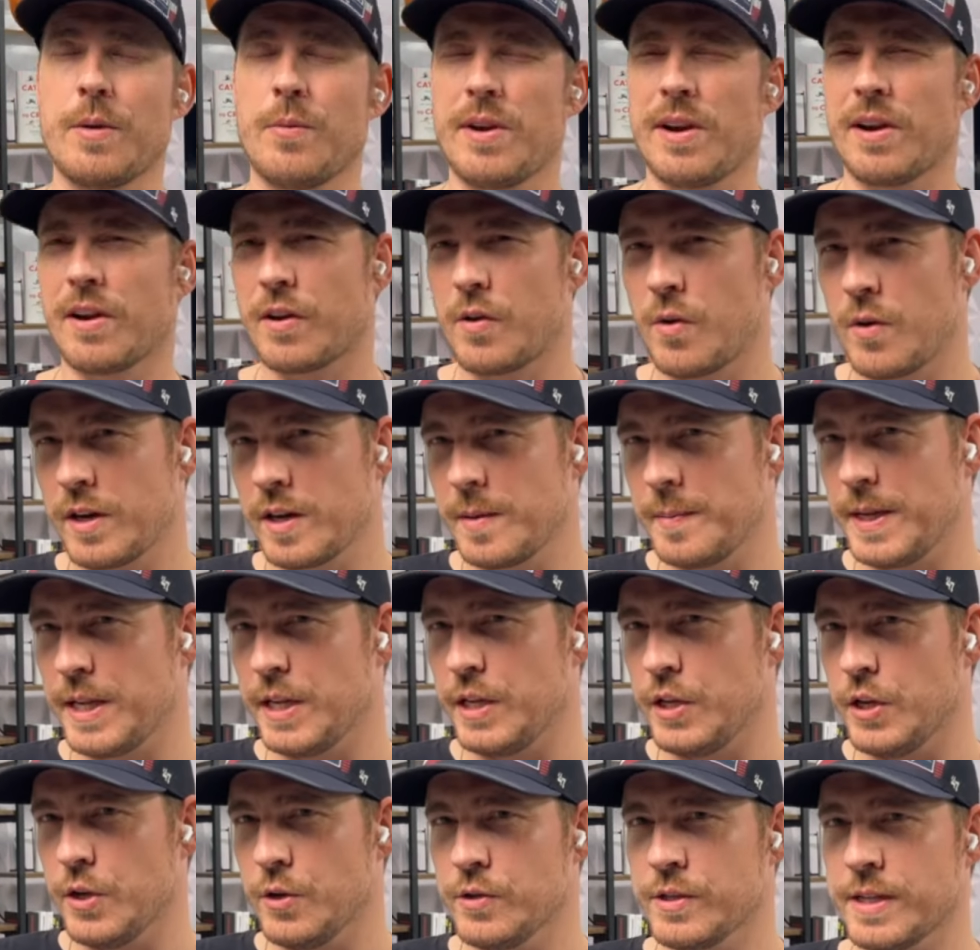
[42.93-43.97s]
We are going to be
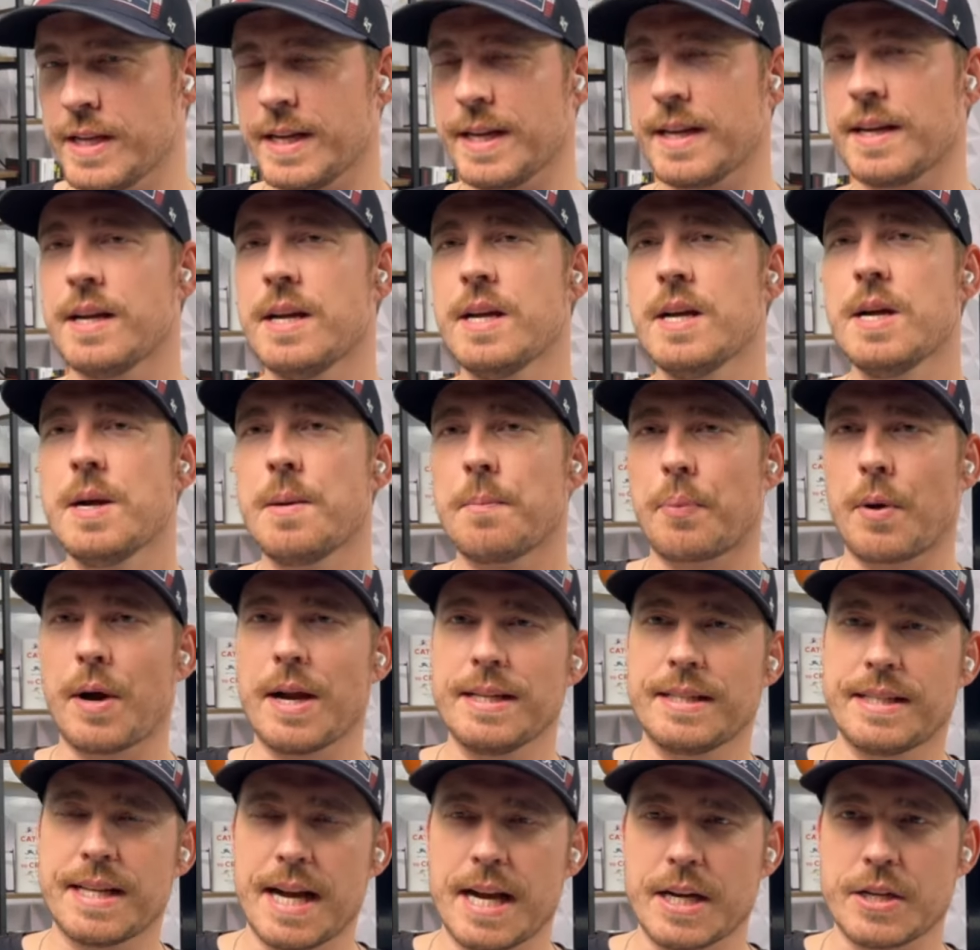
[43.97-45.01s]
using
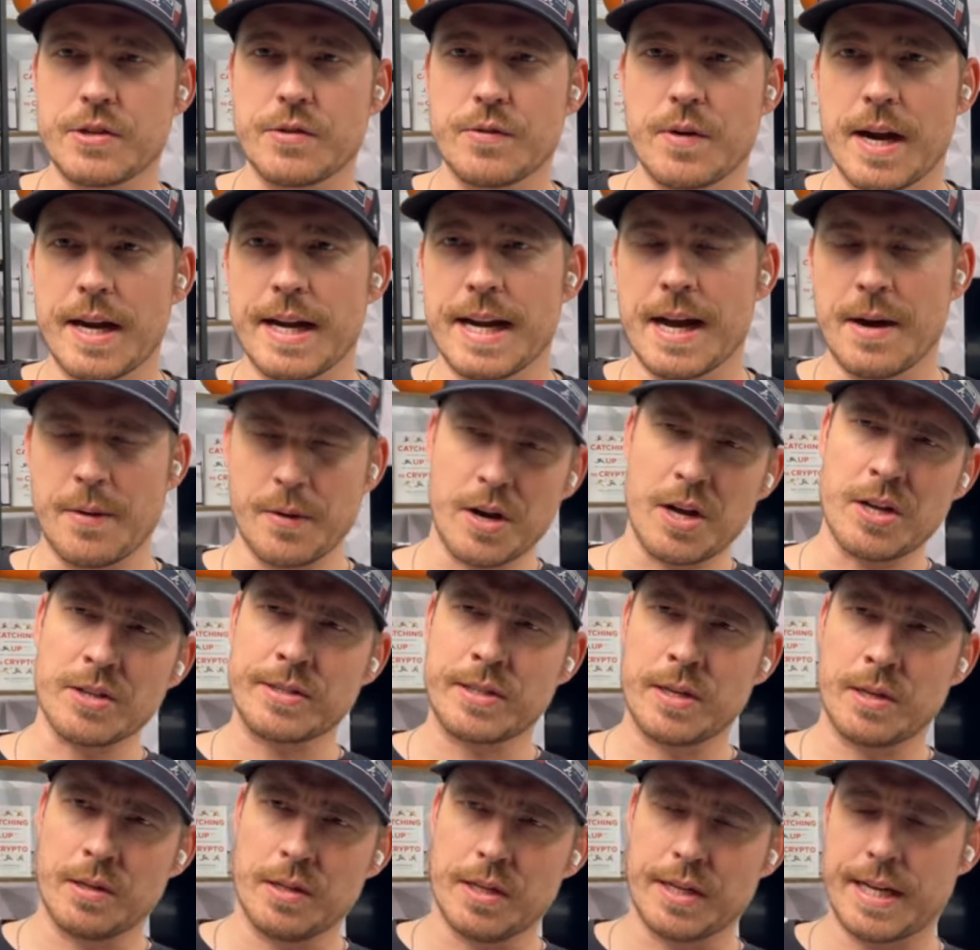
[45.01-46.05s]
price action right now and
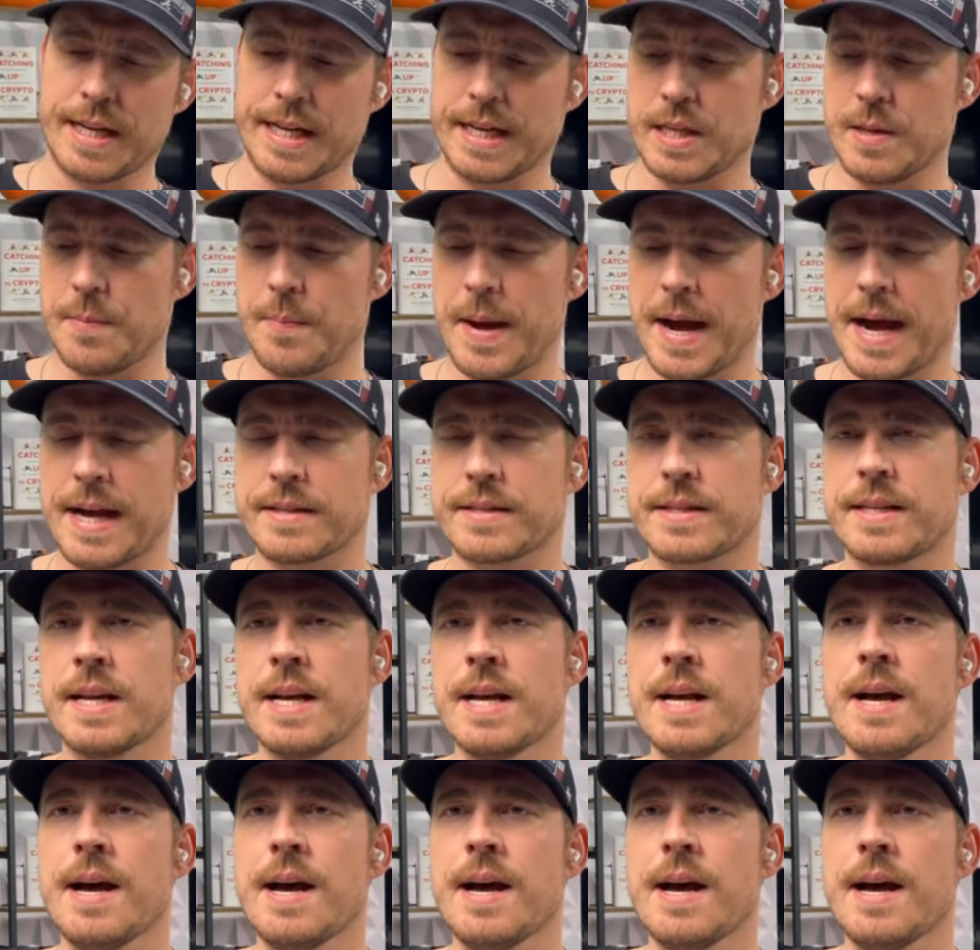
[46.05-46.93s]
also looking in the past